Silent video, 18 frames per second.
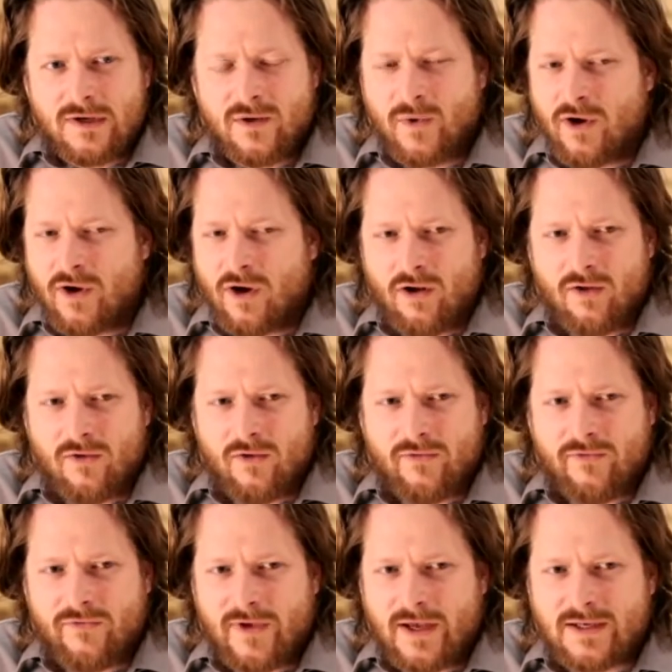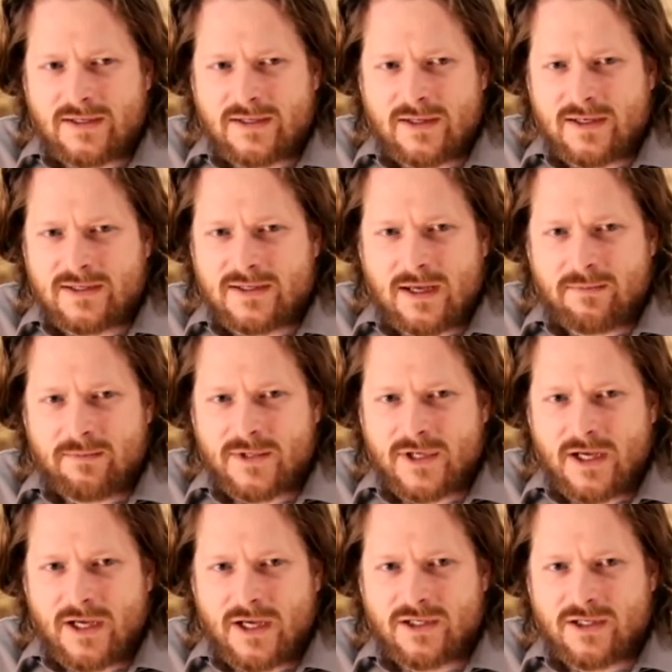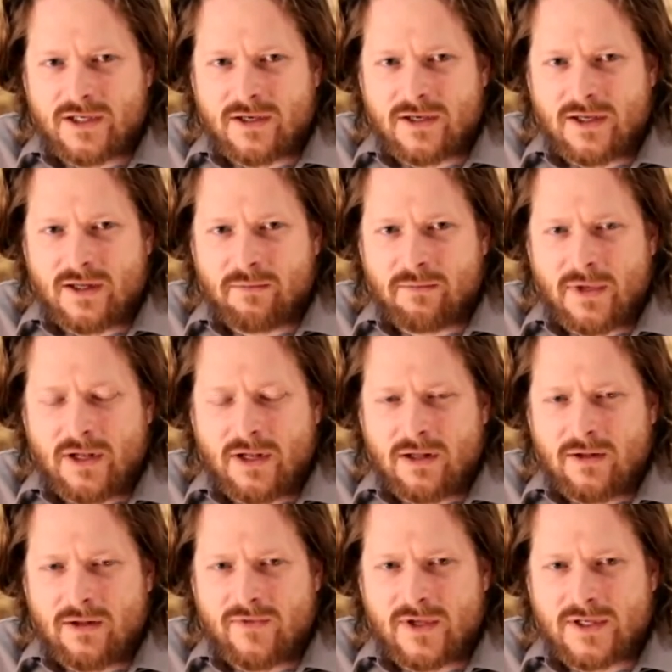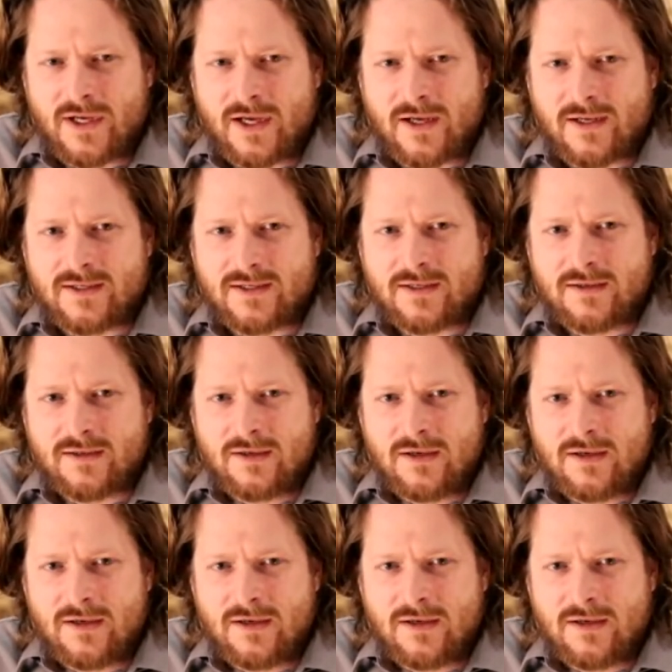We all face this temptation in the middle of the test